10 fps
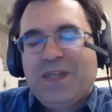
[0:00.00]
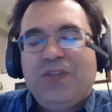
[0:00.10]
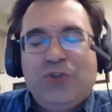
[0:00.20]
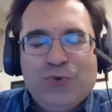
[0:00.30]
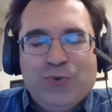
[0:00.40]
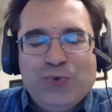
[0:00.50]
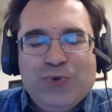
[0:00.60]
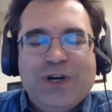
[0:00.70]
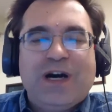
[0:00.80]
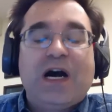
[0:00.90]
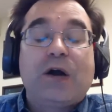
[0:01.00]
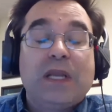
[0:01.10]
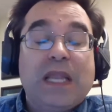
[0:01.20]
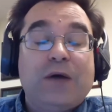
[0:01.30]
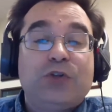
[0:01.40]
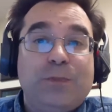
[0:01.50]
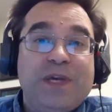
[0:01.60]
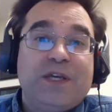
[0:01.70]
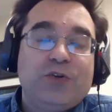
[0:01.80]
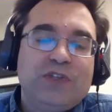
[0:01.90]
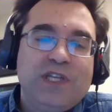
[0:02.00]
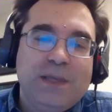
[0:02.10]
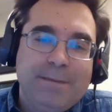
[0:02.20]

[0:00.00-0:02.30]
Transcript: You are allowed to pick your team